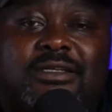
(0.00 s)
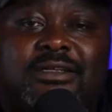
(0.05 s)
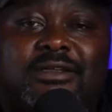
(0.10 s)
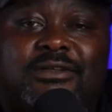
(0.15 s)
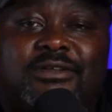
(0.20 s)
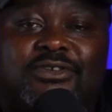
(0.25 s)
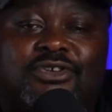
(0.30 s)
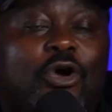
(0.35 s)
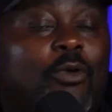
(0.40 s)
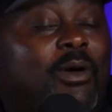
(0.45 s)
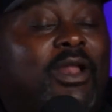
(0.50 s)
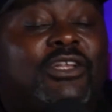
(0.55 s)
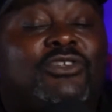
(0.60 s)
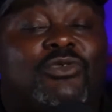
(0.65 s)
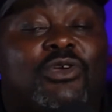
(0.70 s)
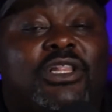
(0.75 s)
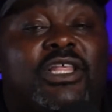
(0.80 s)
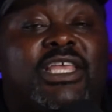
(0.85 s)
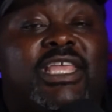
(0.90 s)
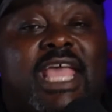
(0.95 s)
Nobody's
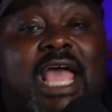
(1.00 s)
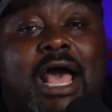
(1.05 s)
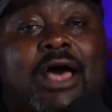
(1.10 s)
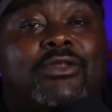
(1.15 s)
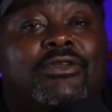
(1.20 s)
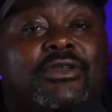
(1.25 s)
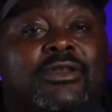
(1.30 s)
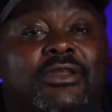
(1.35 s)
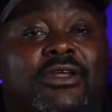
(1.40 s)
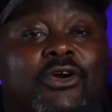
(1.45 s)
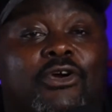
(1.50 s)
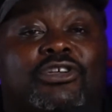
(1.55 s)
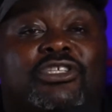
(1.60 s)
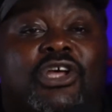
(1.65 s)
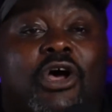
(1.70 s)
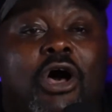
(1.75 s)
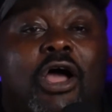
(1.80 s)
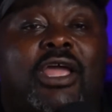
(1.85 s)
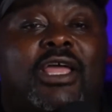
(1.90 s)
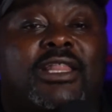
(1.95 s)
really counting or
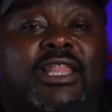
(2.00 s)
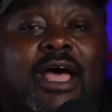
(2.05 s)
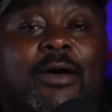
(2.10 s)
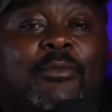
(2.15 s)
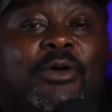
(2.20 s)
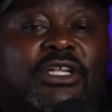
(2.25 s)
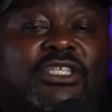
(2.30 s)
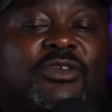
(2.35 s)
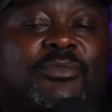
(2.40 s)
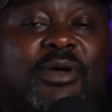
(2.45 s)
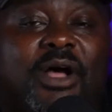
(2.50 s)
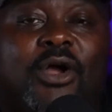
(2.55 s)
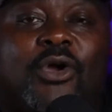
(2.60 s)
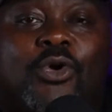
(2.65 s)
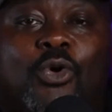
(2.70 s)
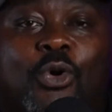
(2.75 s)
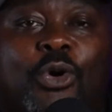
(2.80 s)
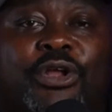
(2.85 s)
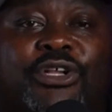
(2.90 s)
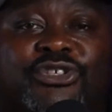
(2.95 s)
talking that much about
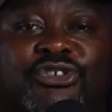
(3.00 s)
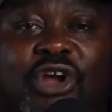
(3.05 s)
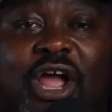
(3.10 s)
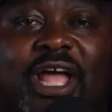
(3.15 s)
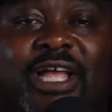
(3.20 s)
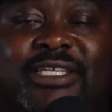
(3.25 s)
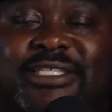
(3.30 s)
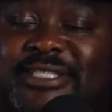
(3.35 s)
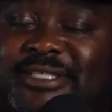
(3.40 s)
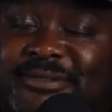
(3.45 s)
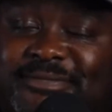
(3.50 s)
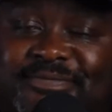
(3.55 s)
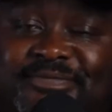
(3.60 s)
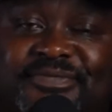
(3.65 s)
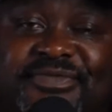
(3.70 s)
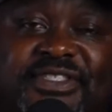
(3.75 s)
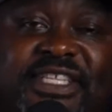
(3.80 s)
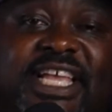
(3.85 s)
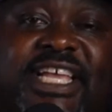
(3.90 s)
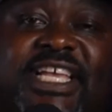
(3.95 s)
Corey Trice.
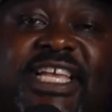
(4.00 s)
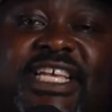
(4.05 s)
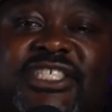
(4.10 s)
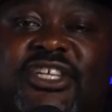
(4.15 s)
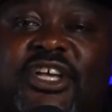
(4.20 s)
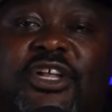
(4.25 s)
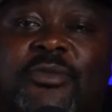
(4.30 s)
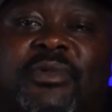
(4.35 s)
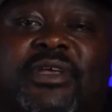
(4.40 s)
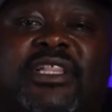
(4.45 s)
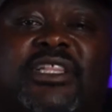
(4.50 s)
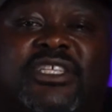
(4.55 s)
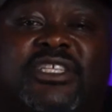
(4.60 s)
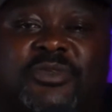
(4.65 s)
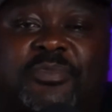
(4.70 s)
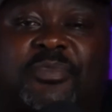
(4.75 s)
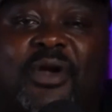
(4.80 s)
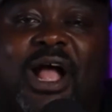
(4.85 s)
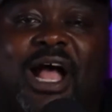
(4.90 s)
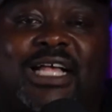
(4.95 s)
Think he's going to be the
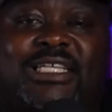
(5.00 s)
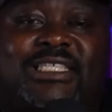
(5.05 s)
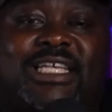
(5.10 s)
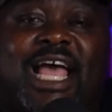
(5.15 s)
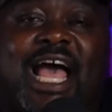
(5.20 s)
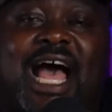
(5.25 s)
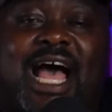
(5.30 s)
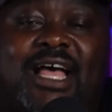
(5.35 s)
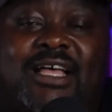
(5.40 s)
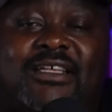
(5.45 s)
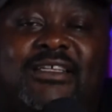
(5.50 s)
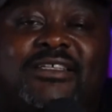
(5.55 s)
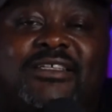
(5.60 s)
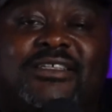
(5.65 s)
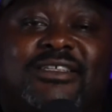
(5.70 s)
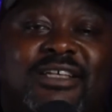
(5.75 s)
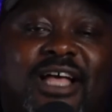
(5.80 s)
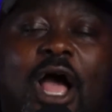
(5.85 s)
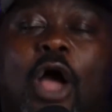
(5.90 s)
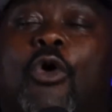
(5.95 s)
surprise guy.
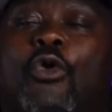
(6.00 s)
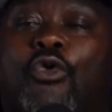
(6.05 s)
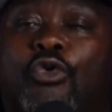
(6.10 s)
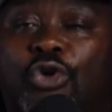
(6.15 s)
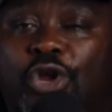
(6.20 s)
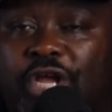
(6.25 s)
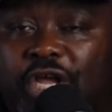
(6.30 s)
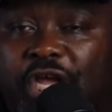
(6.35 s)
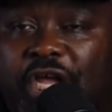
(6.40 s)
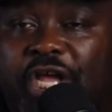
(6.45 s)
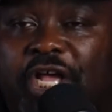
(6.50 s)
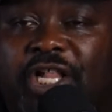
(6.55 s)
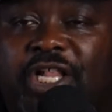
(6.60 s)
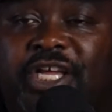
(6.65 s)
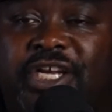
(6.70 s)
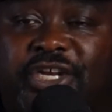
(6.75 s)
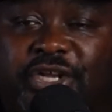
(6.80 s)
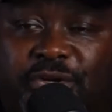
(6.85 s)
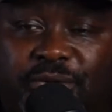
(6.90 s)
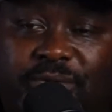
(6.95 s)
I really
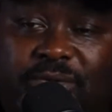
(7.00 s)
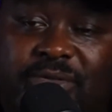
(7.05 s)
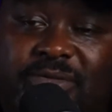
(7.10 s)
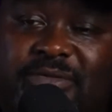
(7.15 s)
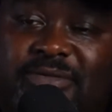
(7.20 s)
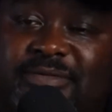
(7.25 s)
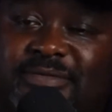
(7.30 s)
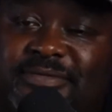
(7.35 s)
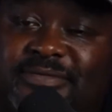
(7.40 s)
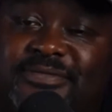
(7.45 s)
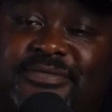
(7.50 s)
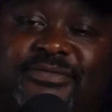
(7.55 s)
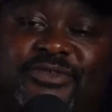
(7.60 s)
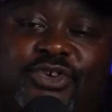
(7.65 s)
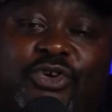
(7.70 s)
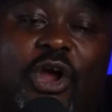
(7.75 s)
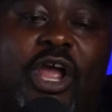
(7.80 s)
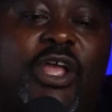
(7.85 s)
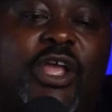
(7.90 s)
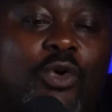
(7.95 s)
do.
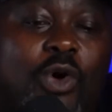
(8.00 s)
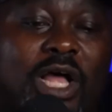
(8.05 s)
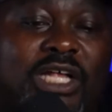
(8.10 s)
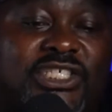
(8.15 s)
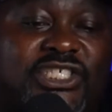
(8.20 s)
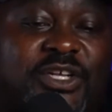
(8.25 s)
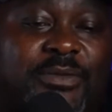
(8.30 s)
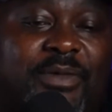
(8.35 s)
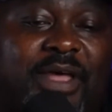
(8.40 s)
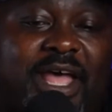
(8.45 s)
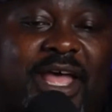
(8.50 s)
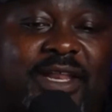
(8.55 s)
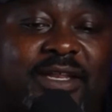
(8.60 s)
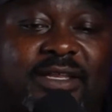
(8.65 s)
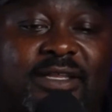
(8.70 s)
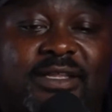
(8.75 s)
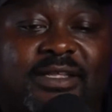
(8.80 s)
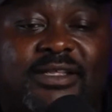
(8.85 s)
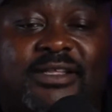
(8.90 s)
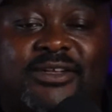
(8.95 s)
Great question, man.
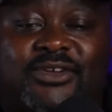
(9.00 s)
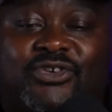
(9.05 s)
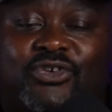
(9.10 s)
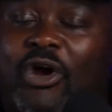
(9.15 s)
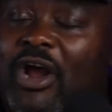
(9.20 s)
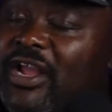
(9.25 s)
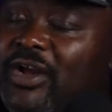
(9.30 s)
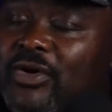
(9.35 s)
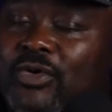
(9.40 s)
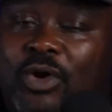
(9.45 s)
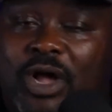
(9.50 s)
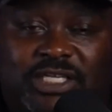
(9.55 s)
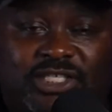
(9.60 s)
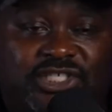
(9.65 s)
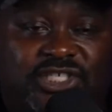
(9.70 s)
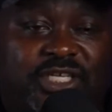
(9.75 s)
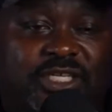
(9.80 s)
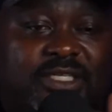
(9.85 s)
Great question.